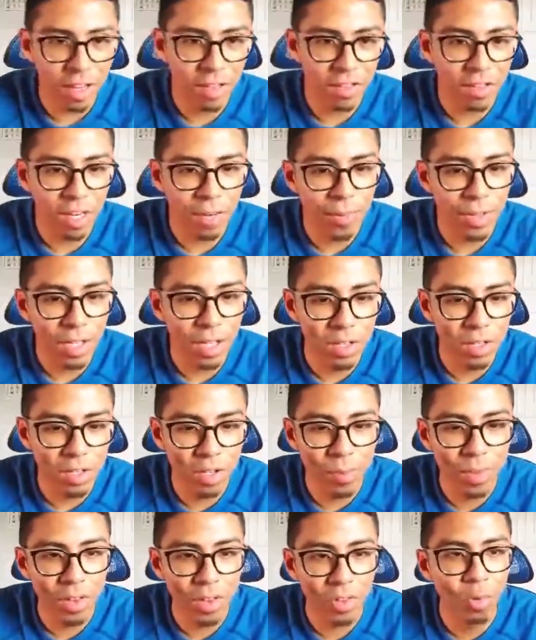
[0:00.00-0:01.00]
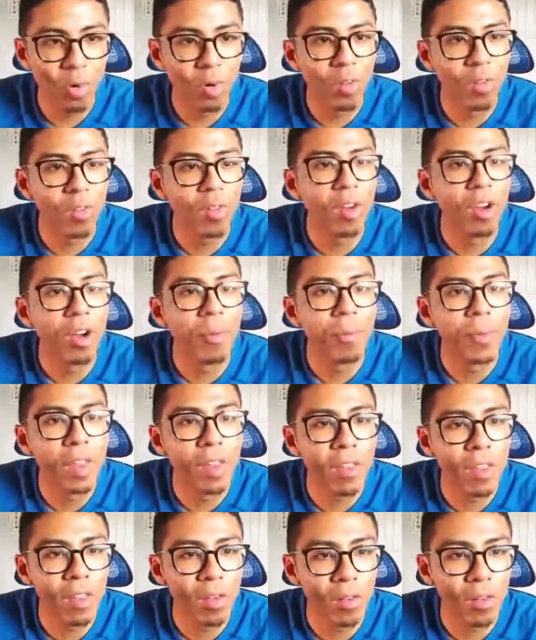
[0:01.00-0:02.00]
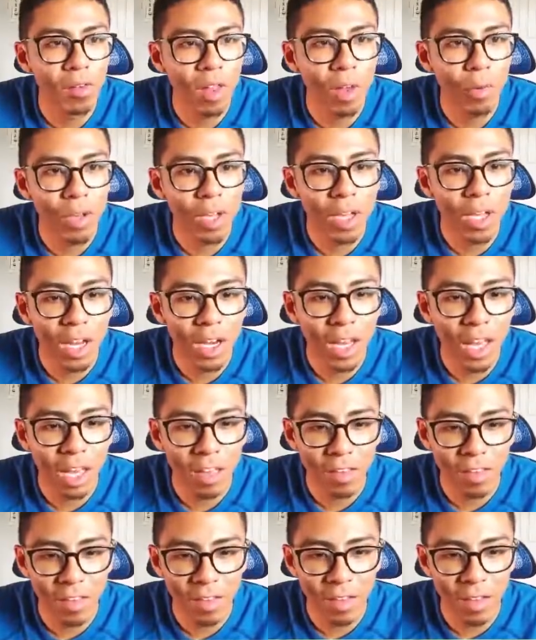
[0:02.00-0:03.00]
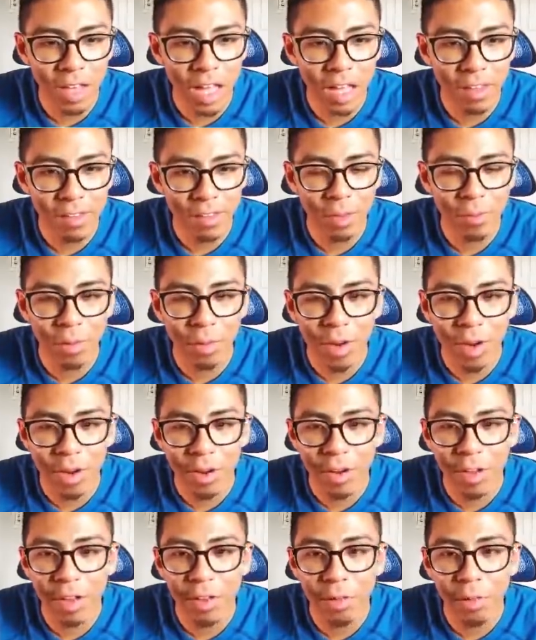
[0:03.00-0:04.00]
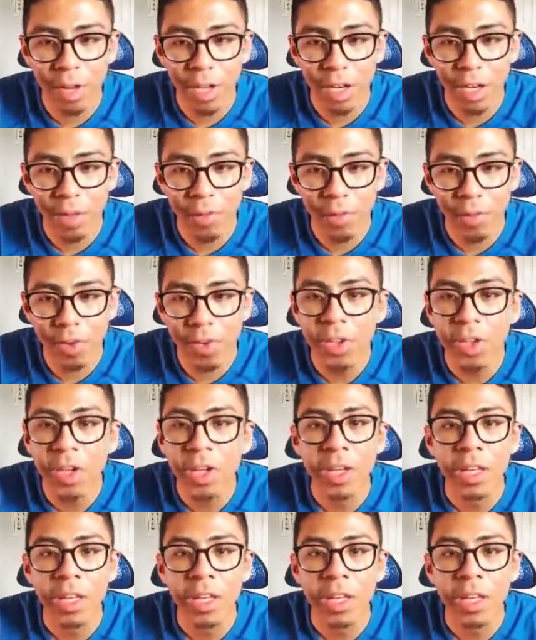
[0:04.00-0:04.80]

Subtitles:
That's gonna be a little bit towards up these hills that we kind of accessed the last time we were here in the Awakening Wood,